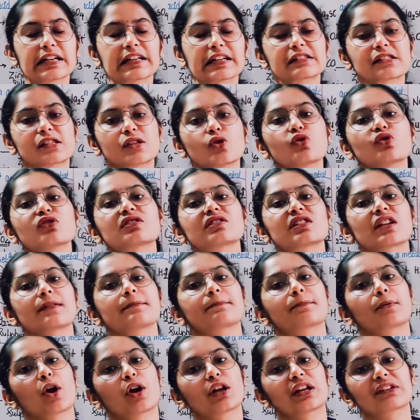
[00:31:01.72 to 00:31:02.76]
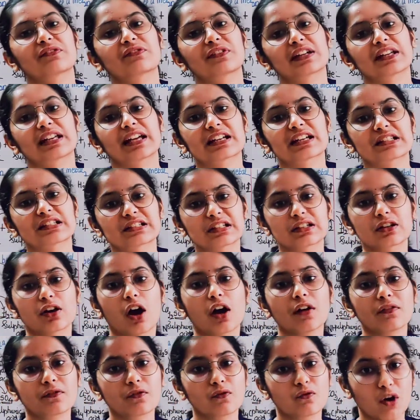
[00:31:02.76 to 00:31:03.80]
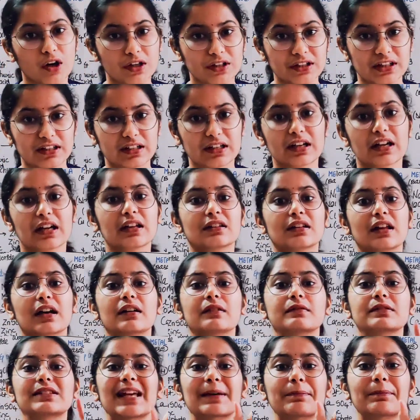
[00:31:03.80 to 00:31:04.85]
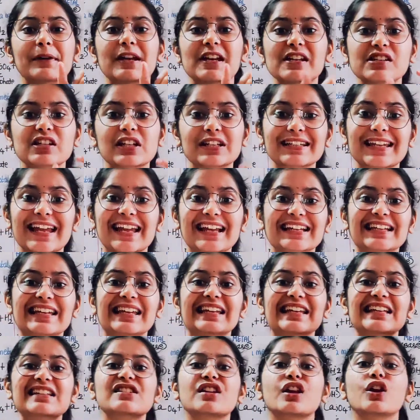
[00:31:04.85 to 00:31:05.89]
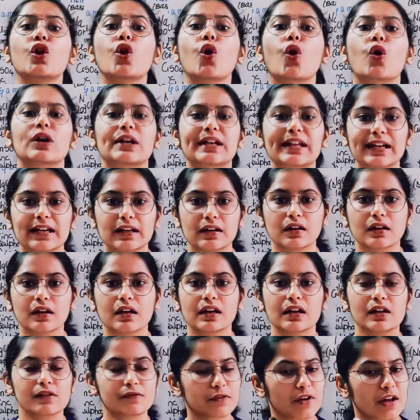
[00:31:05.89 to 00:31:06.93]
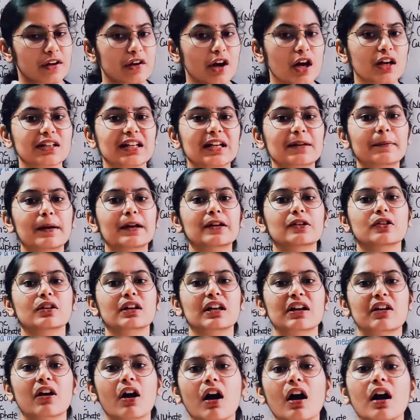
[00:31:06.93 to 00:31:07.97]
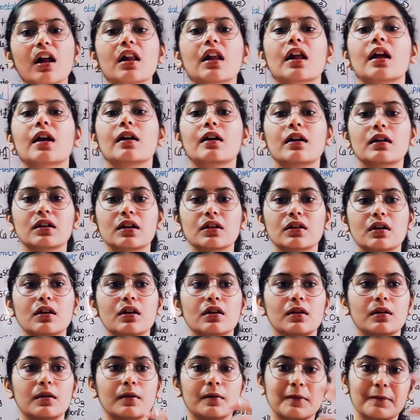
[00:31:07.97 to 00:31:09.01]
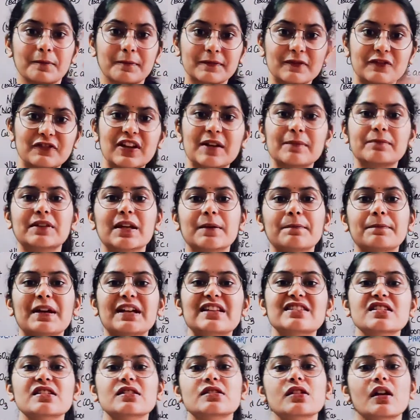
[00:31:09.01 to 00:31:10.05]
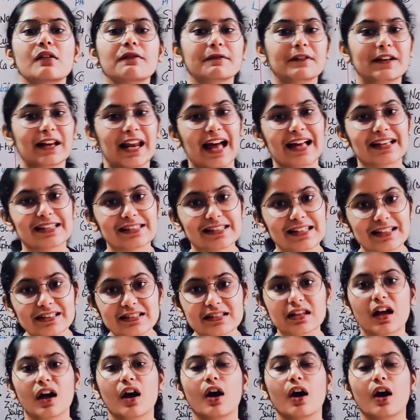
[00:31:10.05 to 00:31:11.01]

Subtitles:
is used in purification of water. The separation technique is loading. If you are not able to recall, flip the pages of class 6,